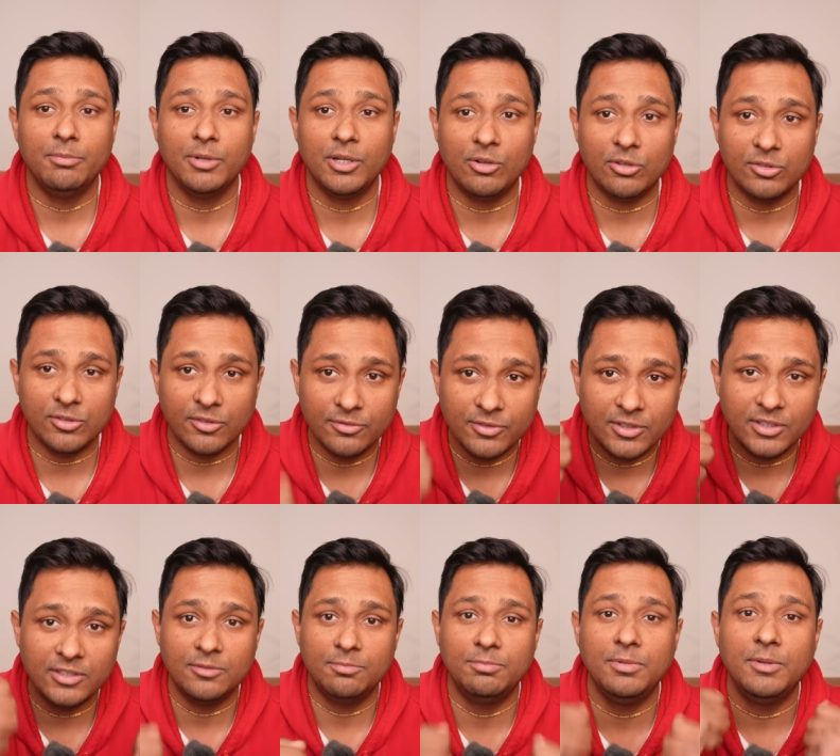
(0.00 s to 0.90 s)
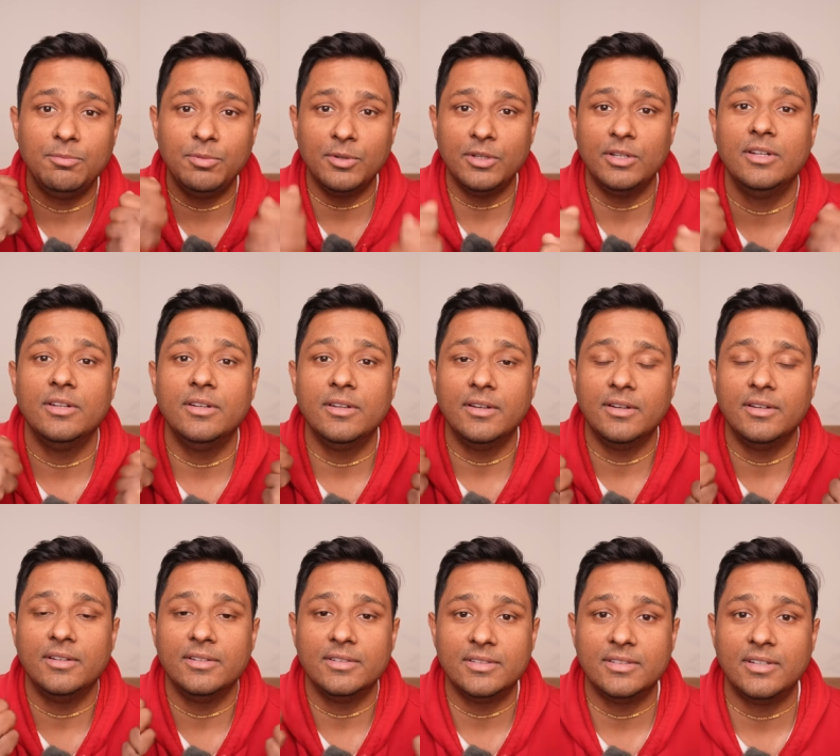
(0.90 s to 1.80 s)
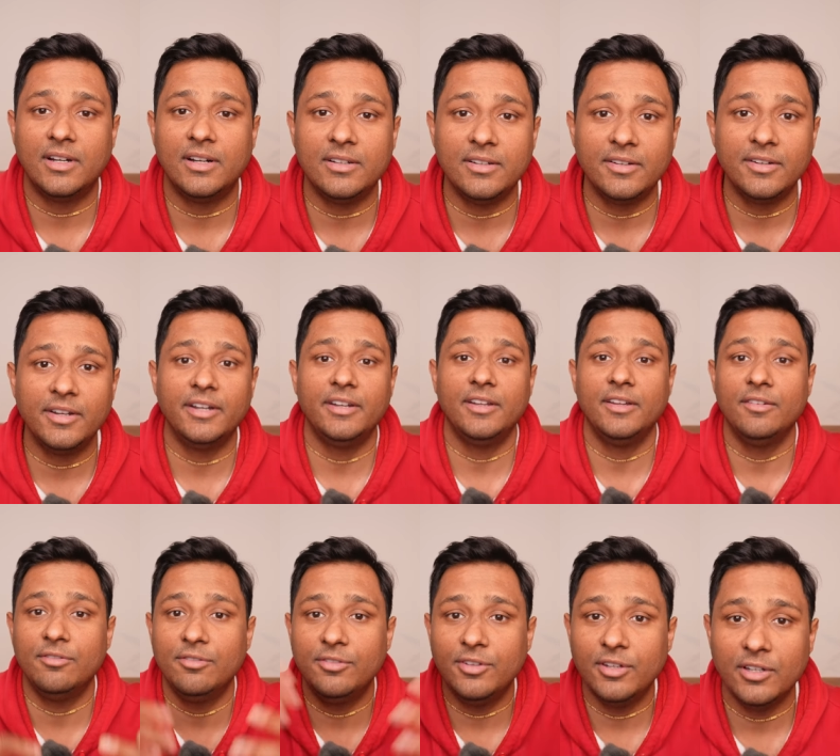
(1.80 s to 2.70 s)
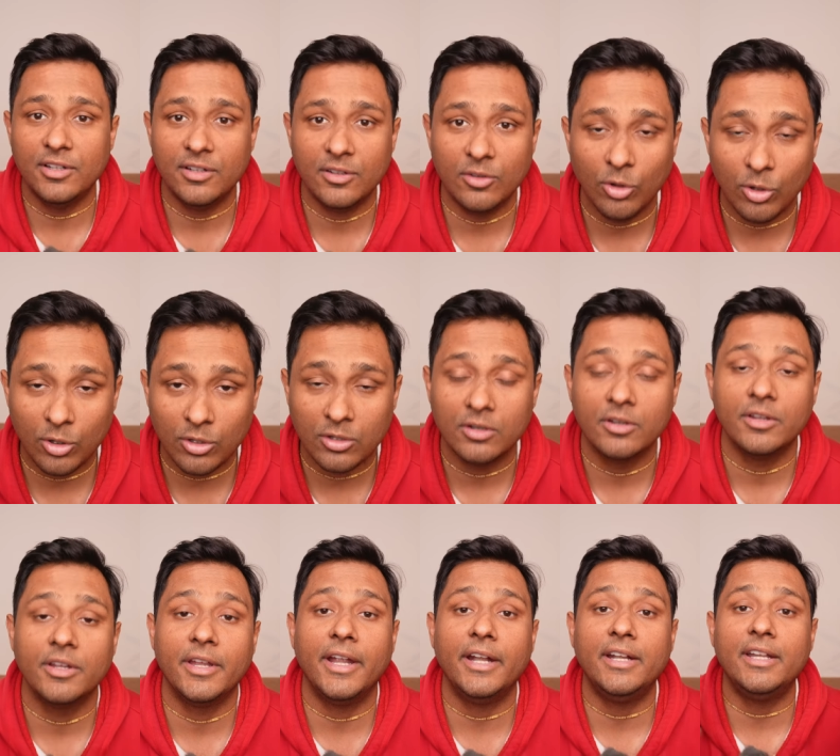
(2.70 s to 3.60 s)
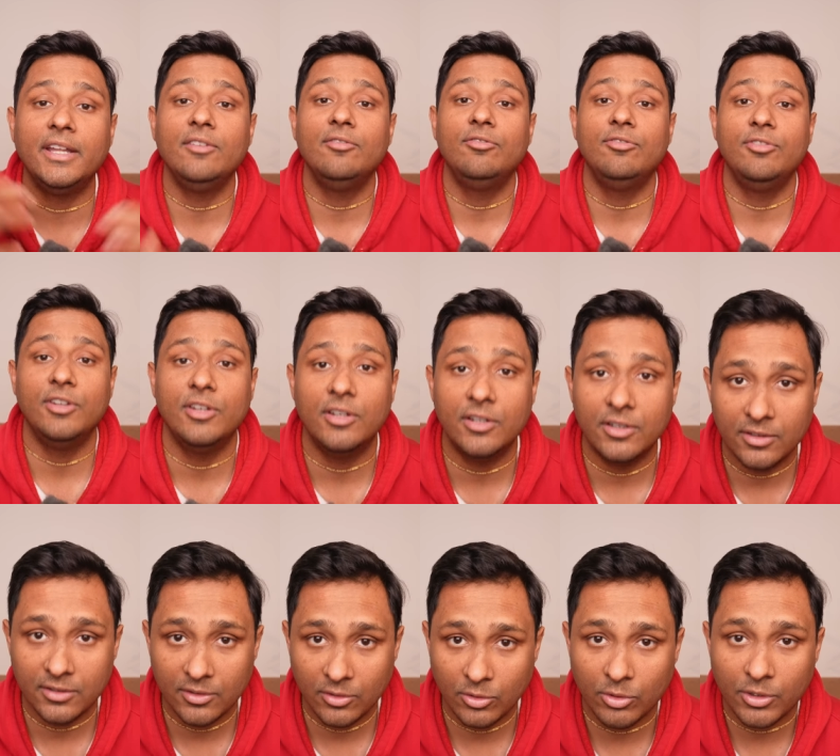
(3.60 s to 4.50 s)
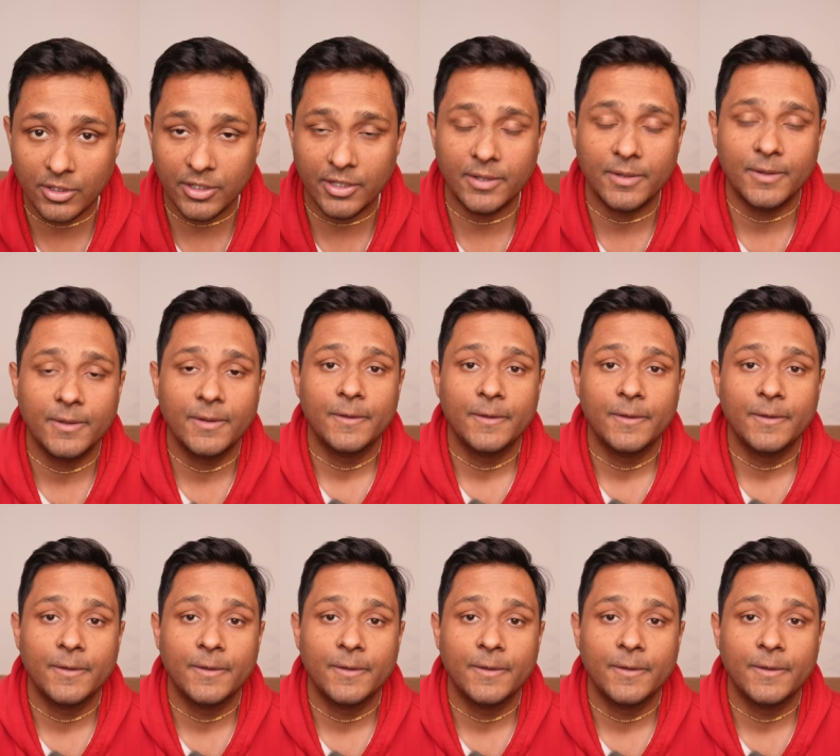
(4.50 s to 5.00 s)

Because of this, people start creating fear or getting fear, okay?